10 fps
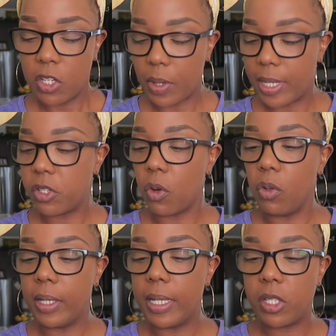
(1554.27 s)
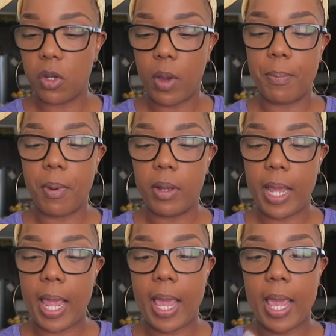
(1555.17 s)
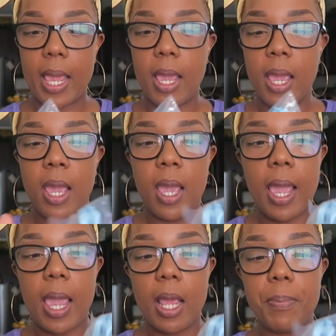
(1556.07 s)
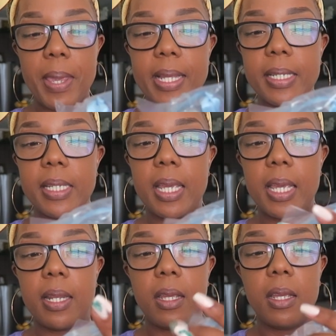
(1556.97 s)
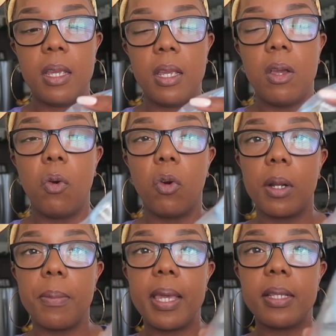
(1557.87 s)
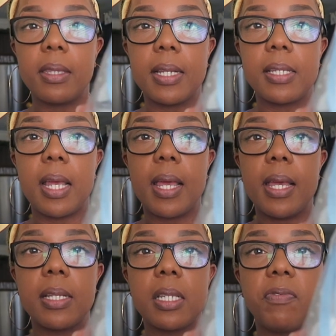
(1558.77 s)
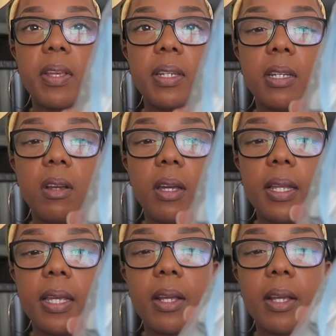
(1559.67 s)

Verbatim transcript: So I stole it. So I bought a hand painted ornament that says Finland on it.